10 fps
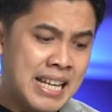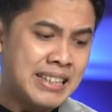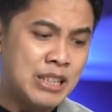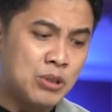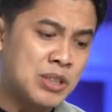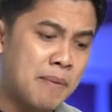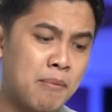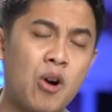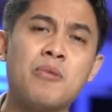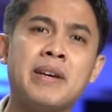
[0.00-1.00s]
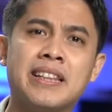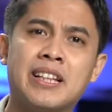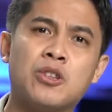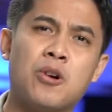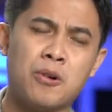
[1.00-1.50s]
Dito sa moment
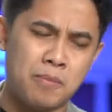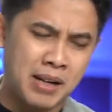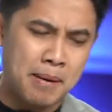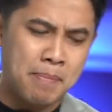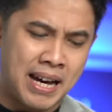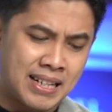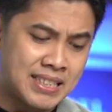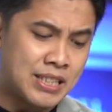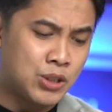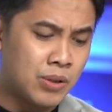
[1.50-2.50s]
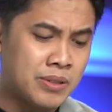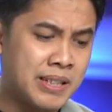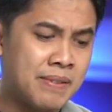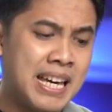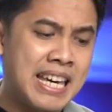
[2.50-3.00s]
na to, kumbaga parang si
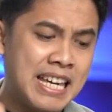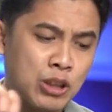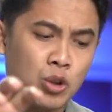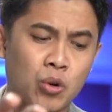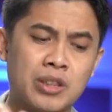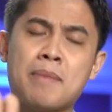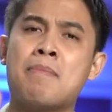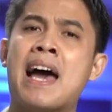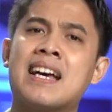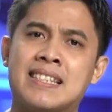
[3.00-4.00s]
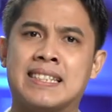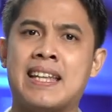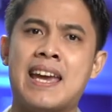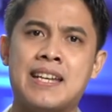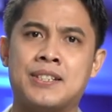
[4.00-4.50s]
Joseph, he took the
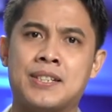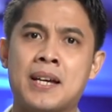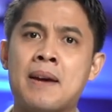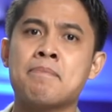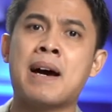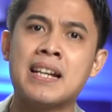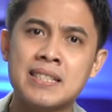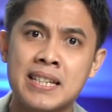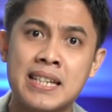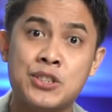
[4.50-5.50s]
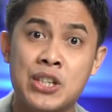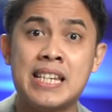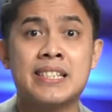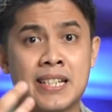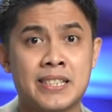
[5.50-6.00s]
backstage para si
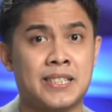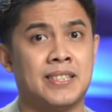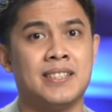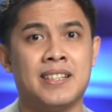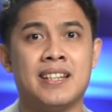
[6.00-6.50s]
Jesus